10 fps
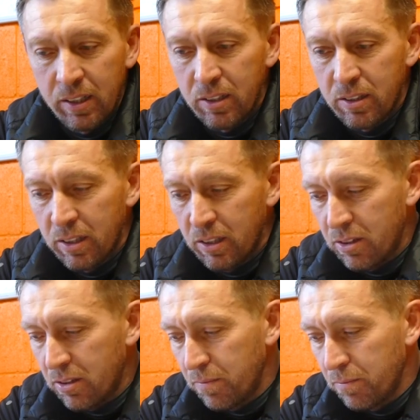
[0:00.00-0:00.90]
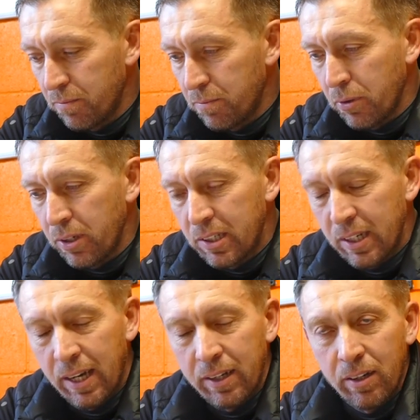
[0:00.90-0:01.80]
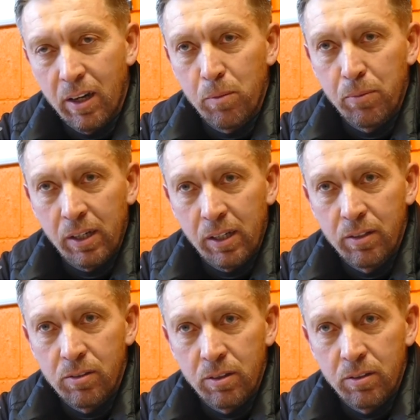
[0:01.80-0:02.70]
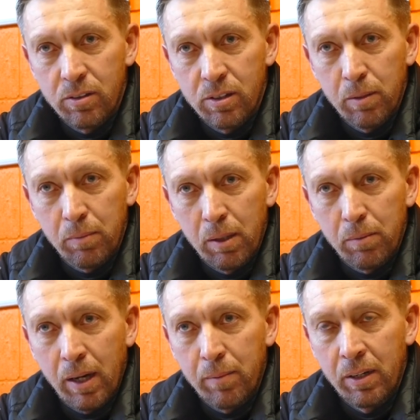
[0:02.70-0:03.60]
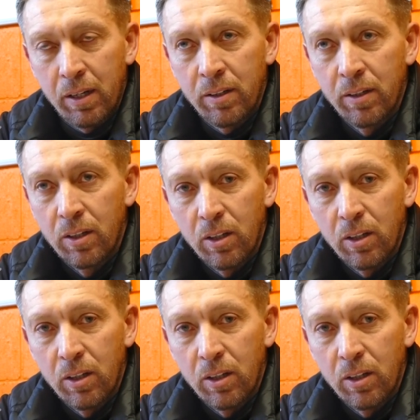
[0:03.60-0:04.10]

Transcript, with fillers: and it's it's pretty sad and heartbreaking to see him keep coming in,